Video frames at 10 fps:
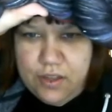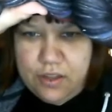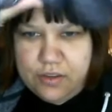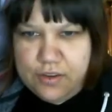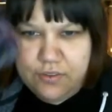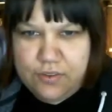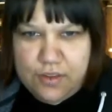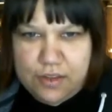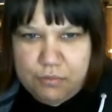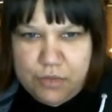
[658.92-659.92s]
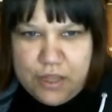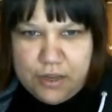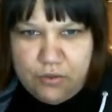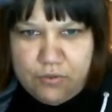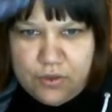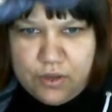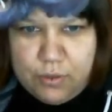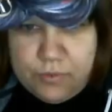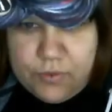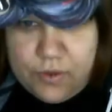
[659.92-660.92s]
colors and then black over
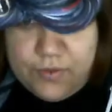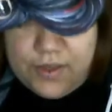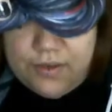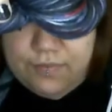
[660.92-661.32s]
top of all of it.